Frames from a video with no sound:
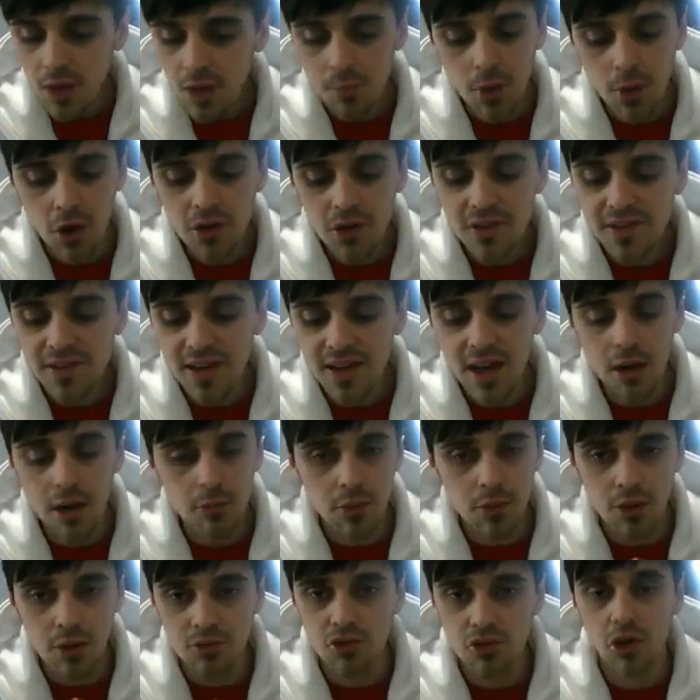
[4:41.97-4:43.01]
But honestly,
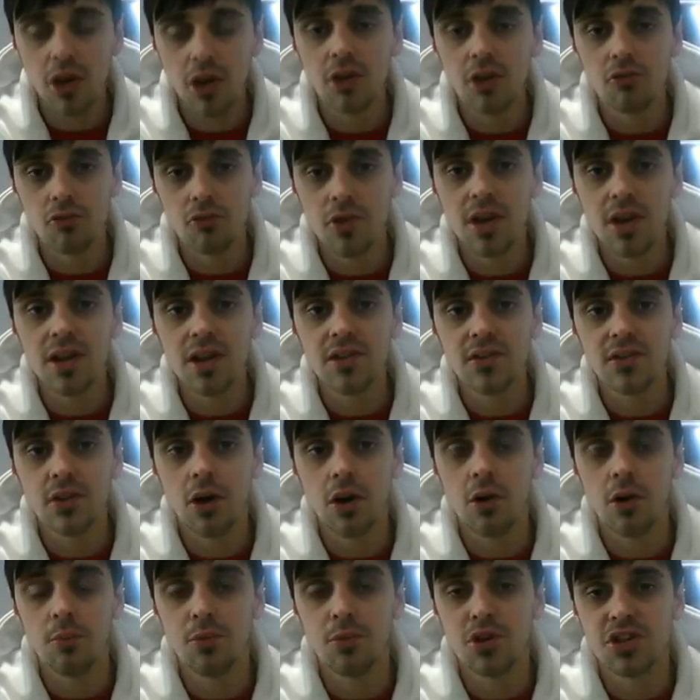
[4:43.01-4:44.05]
I'm trying to really
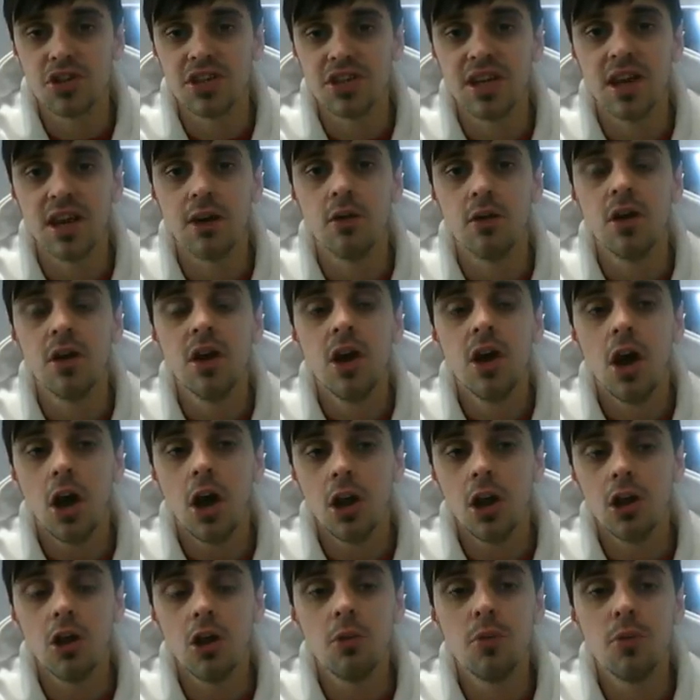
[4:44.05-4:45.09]
start pushing out
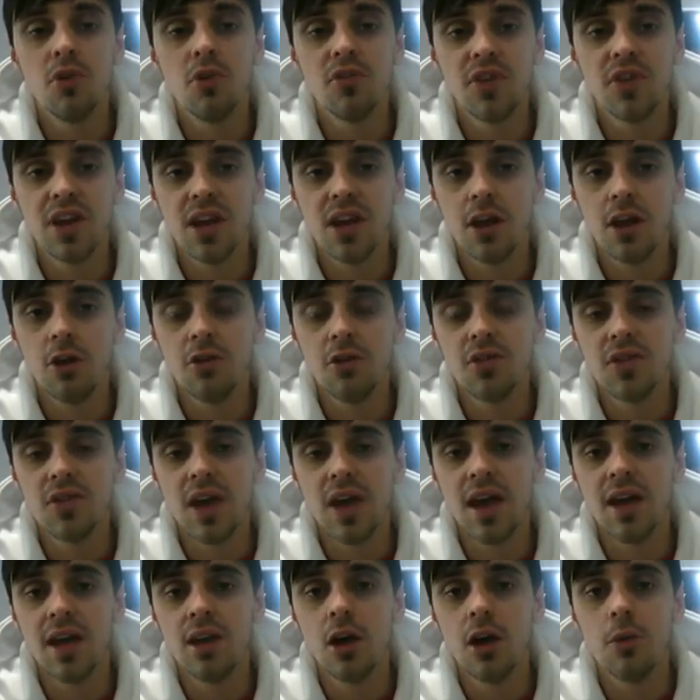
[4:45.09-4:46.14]
a lot more videos,
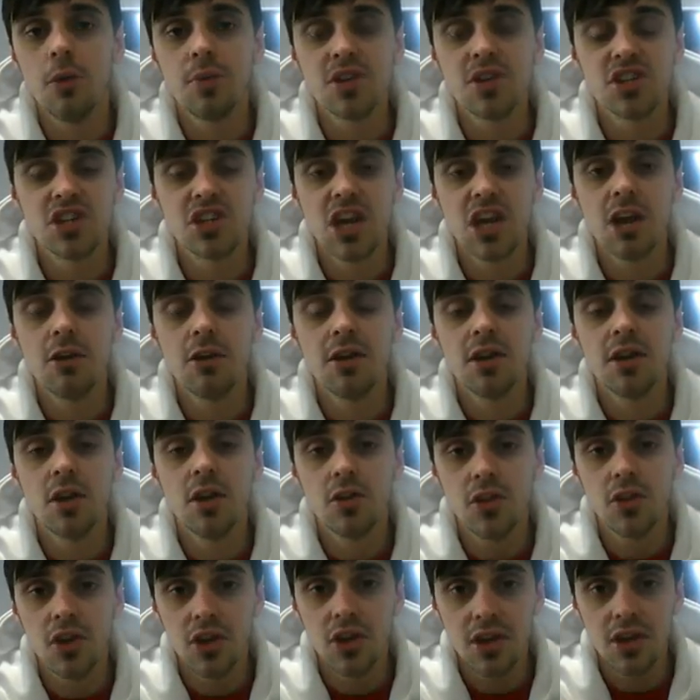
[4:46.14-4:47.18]
and I'll be
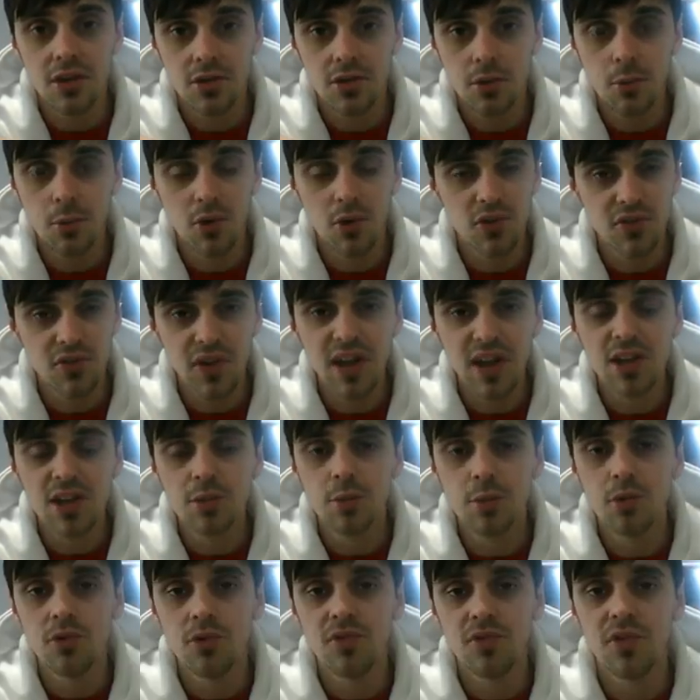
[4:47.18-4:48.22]
sharing the most
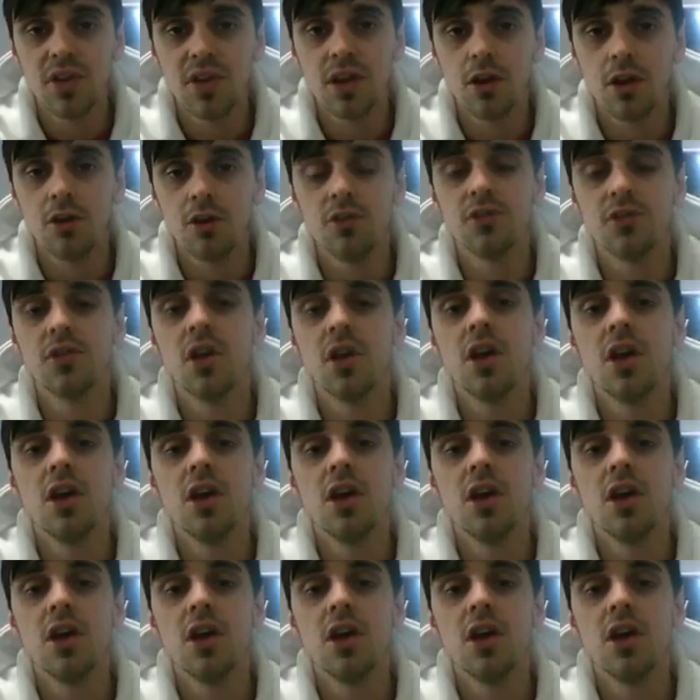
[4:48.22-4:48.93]
valuable videos